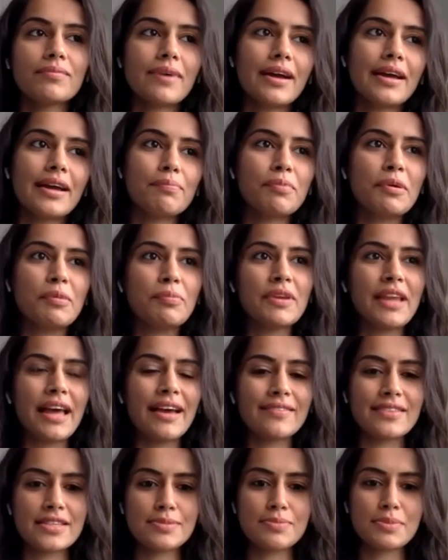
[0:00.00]
And people
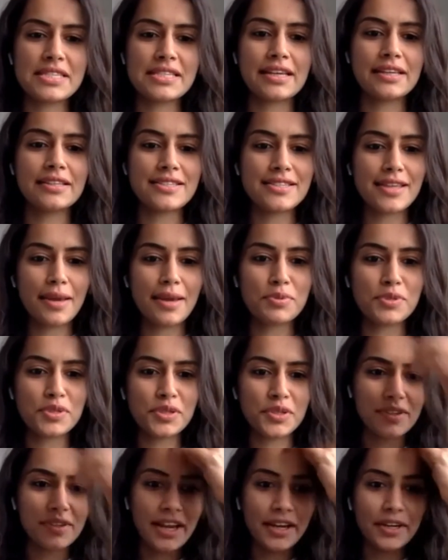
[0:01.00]
have this
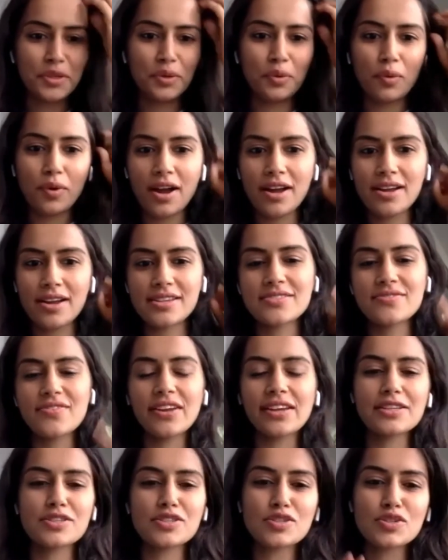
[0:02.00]
misconception that yoga is
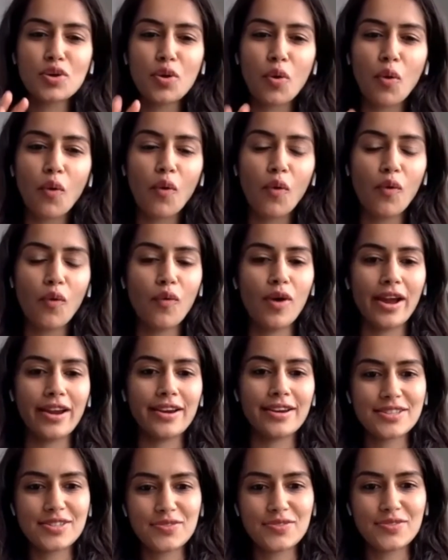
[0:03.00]
very slow
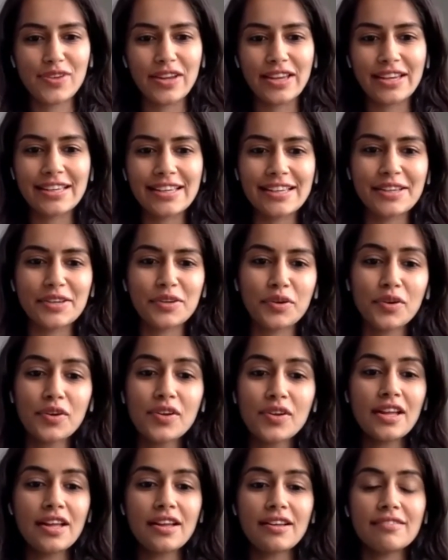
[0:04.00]
and it's very,
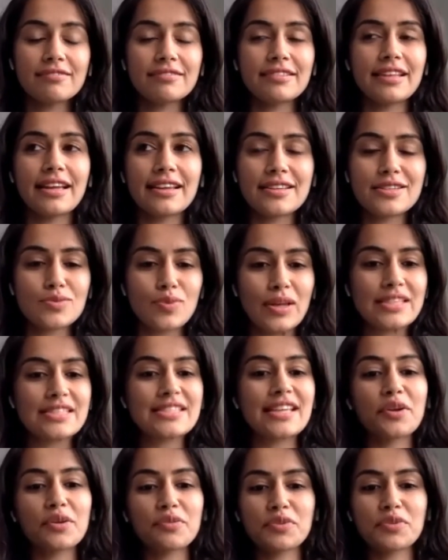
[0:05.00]
there is one
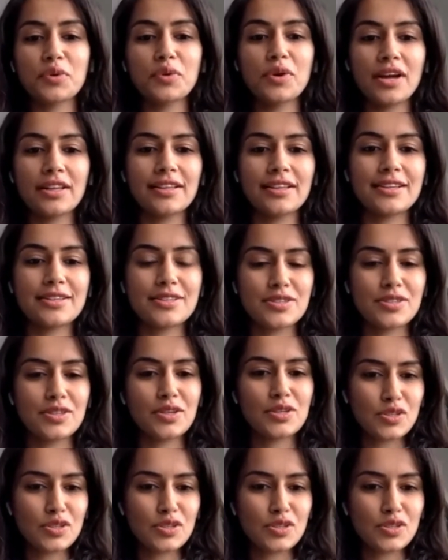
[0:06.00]
side of yoga that is